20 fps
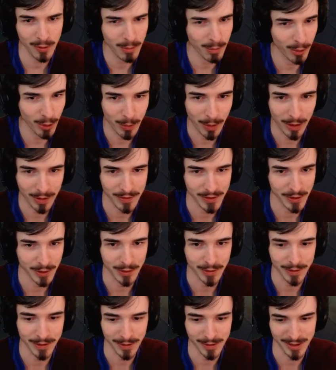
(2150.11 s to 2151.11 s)
blue buff, so
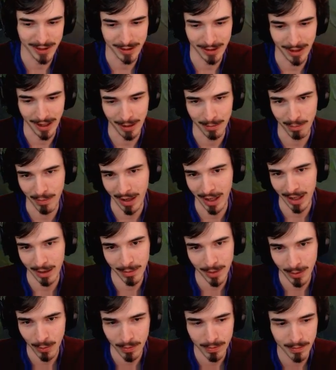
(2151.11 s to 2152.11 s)
I was thinking, like,
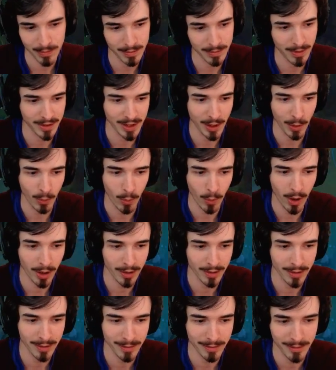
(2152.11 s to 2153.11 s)
maybe... I was like,
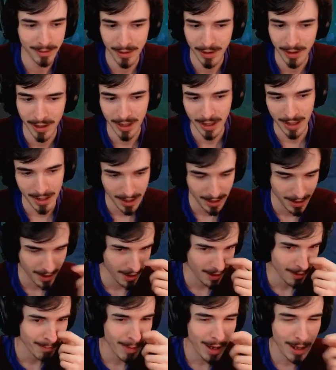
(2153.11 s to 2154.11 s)
1,
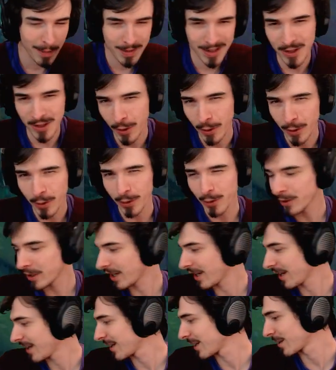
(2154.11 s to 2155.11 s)
maybe 2,
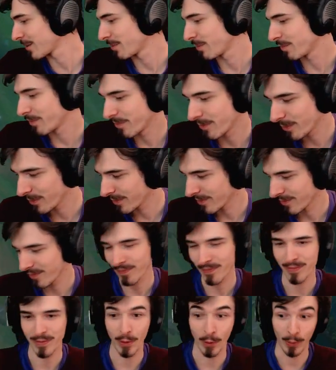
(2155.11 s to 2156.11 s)

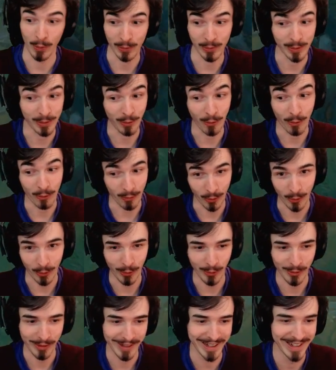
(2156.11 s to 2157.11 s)
not 3 or
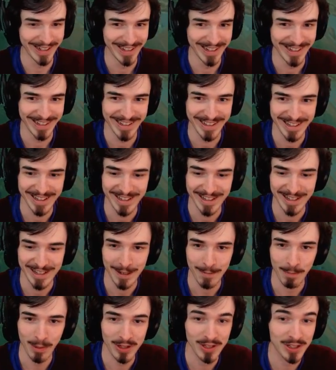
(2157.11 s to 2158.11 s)
4.
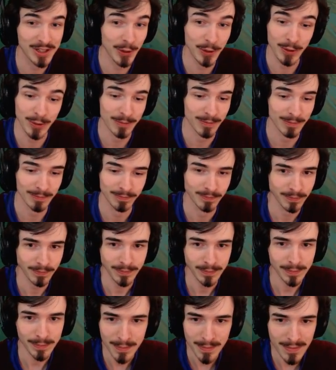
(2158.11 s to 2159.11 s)
But still,
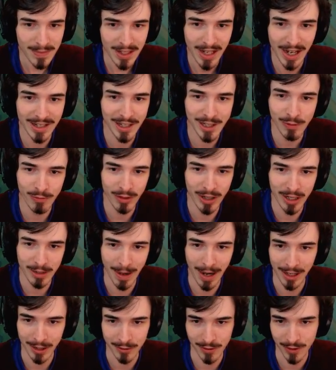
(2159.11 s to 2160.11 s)
it doesn't really
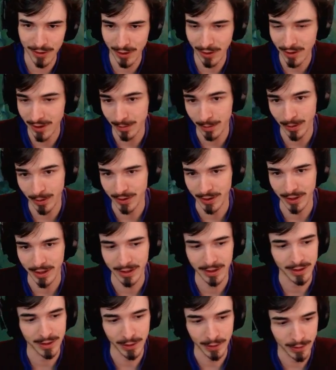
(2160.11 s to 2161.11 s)
matter. Tristana's bot
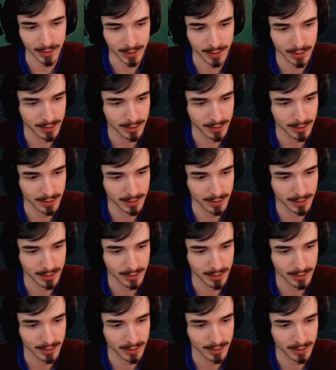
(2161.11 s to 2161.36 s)
side, so